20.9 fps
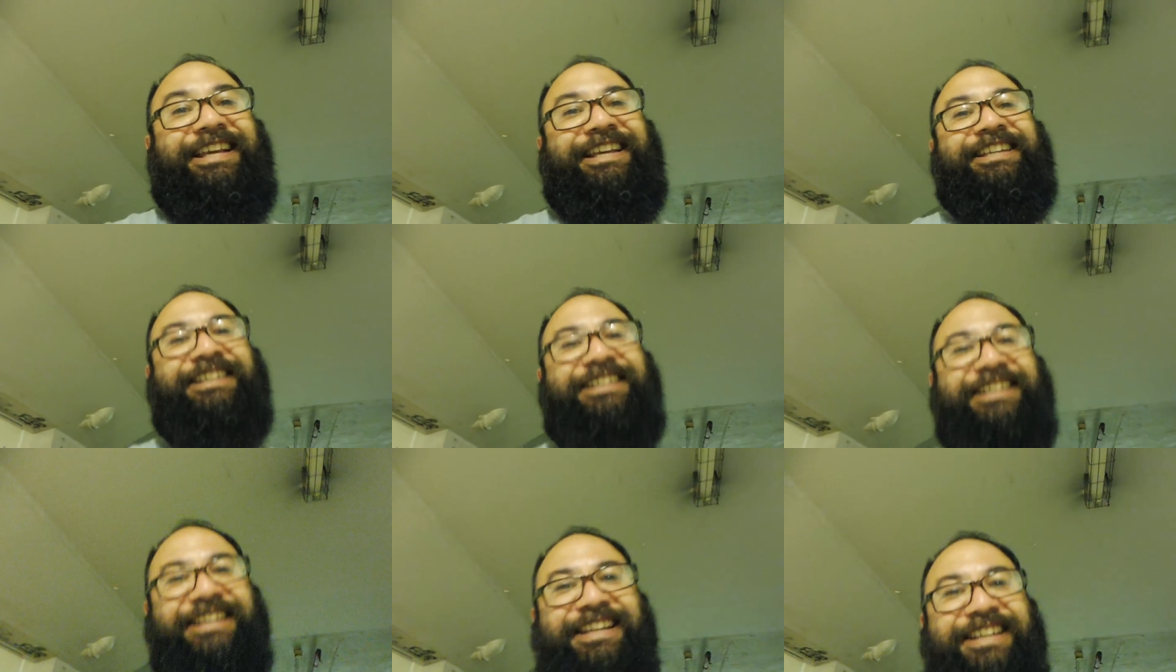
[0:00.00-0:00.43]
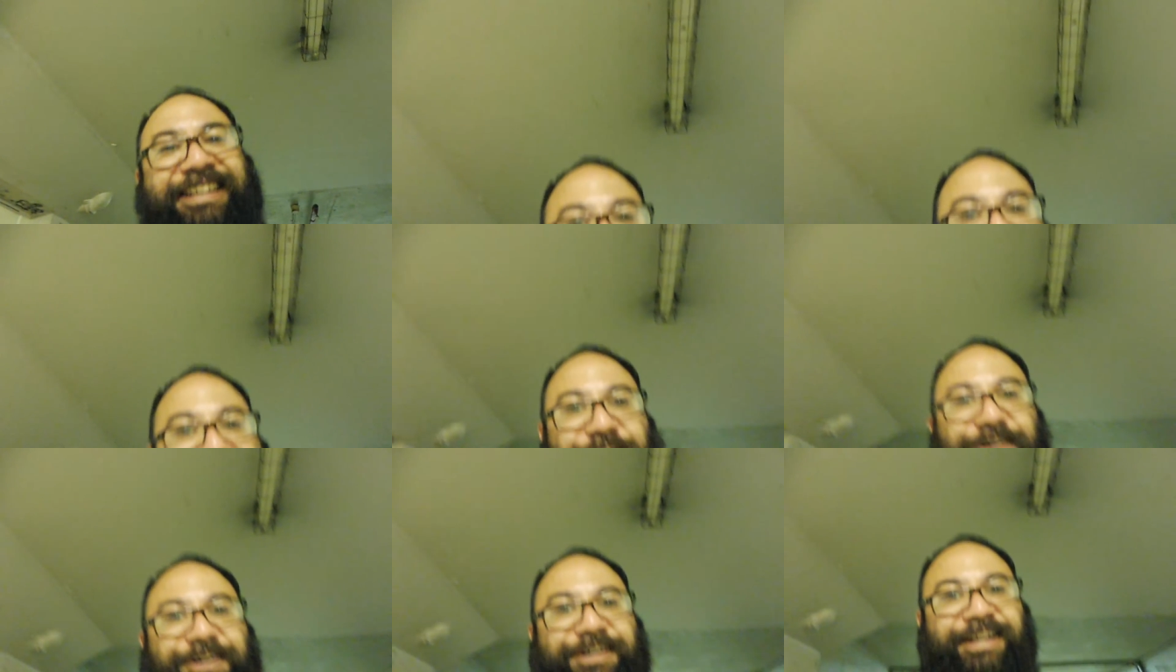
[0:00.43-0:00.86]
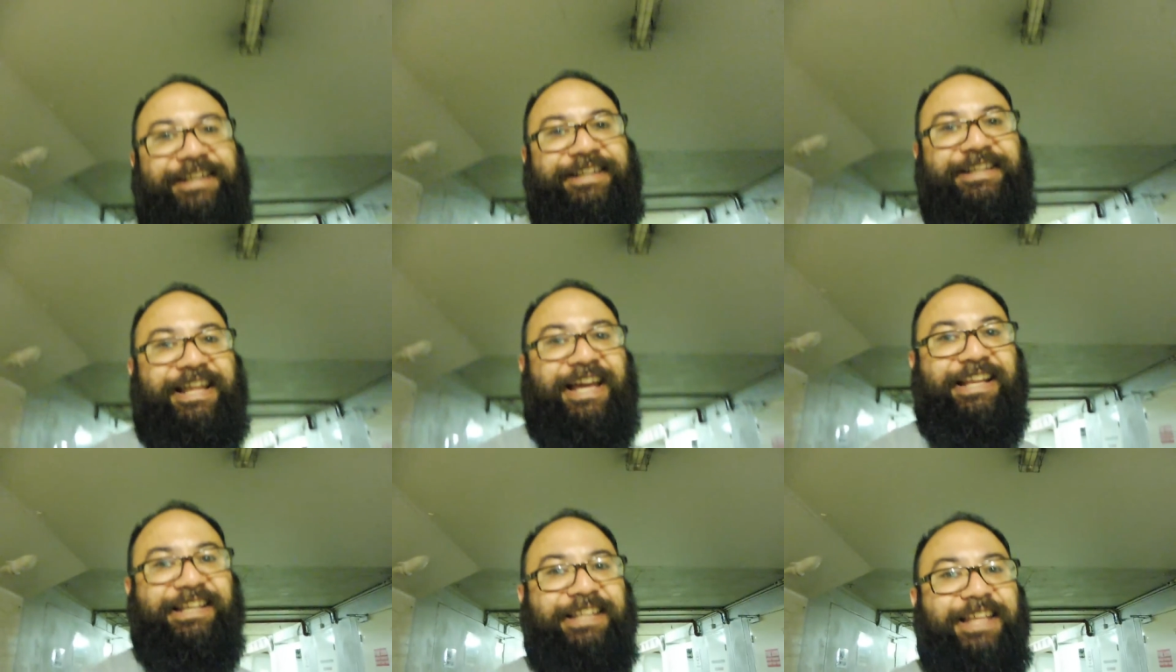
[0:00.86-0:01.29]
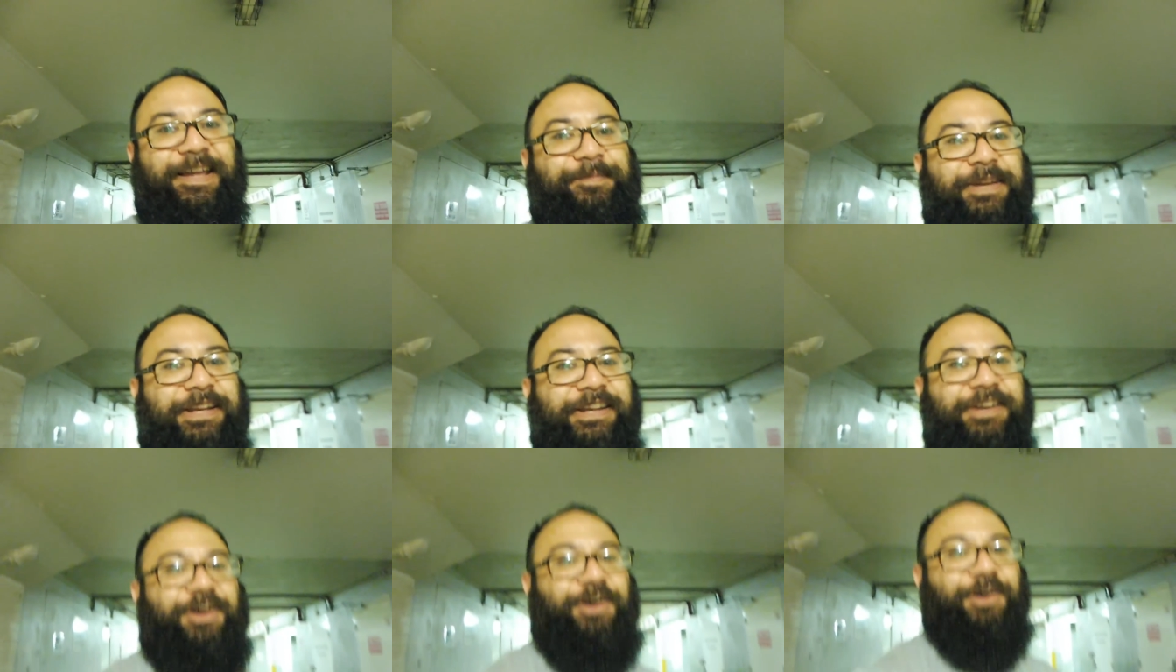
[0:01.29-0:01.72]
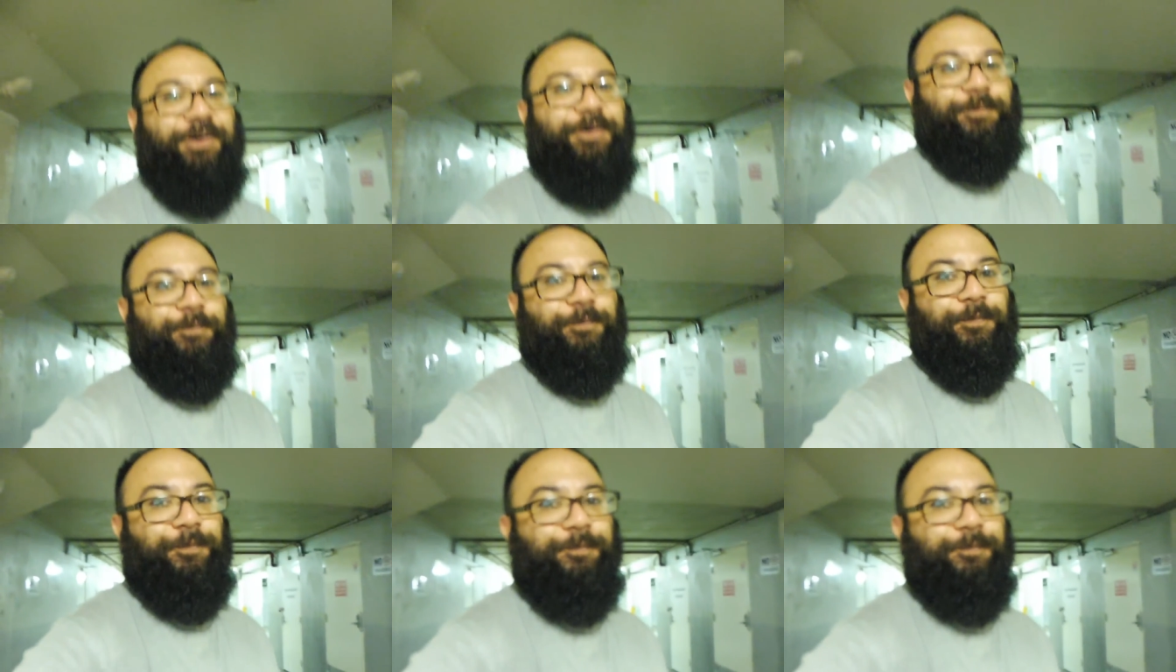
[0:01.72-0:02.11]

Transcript: If you all could like let me know